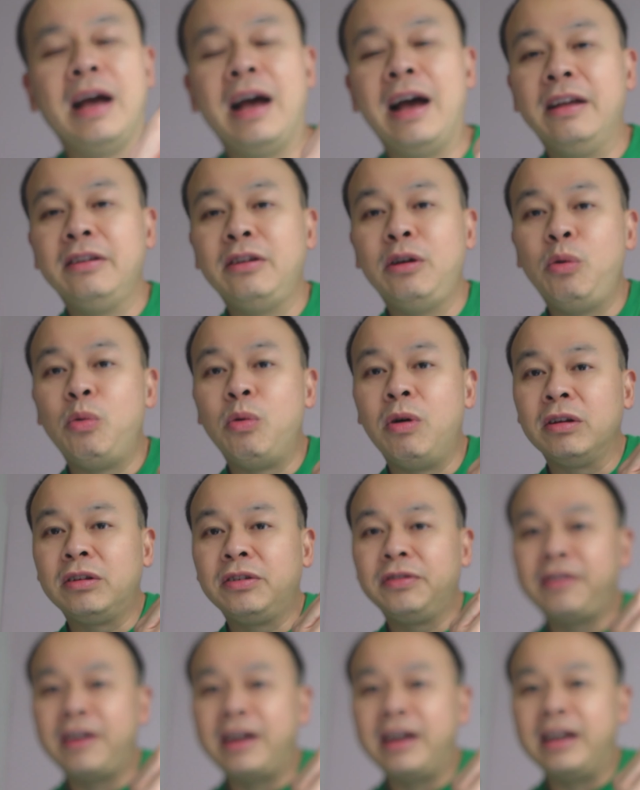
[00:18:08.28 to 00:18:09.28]
Has a
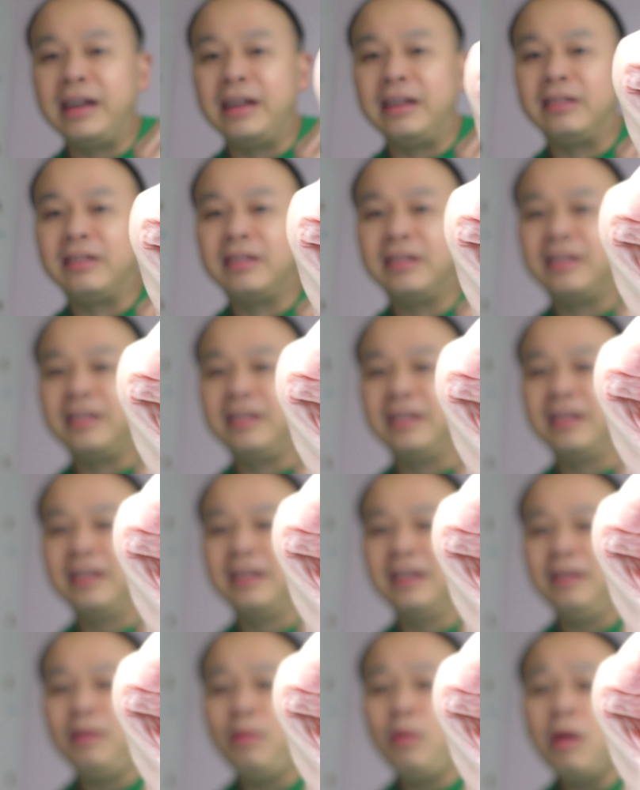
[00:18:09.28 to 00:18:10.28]
watch face.
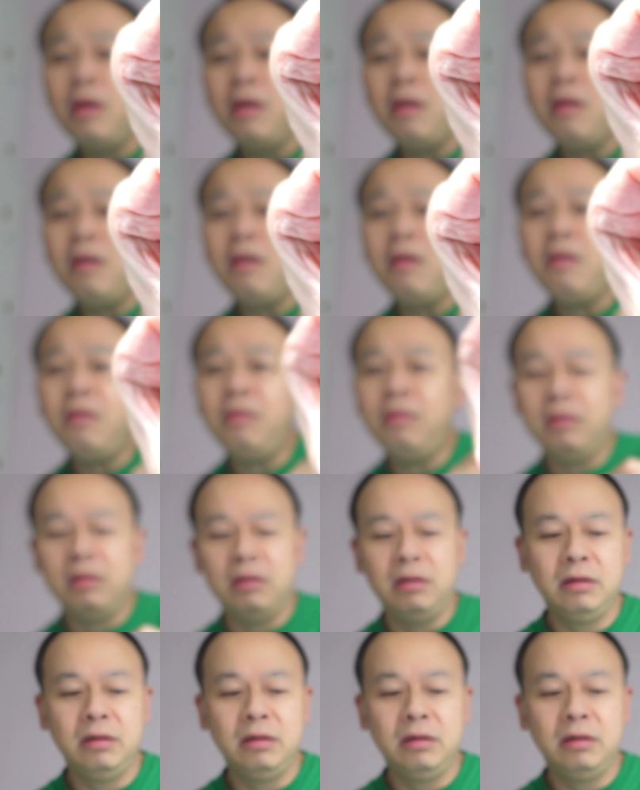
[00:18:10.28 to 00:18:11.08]
Woo!